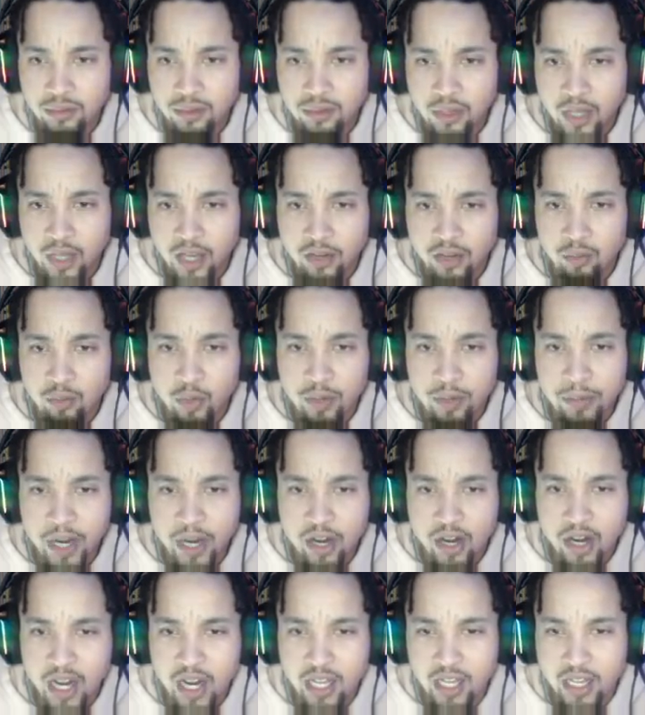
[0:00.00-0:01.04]
And we better
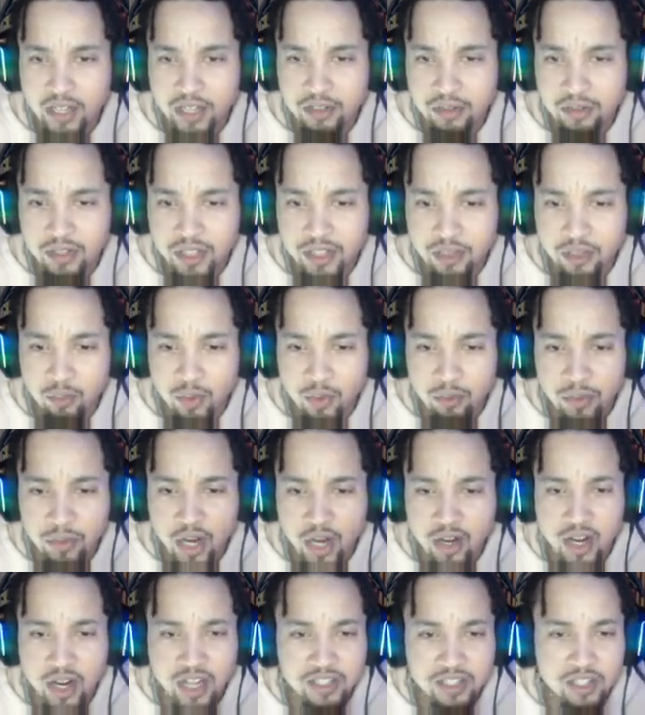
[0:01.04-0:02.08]
not let you see. We better
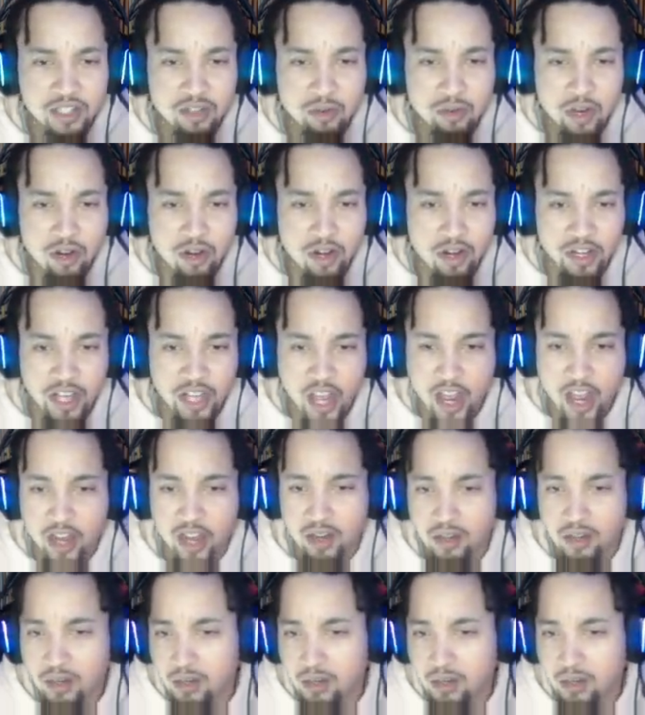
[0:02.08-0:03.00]
not see you here again.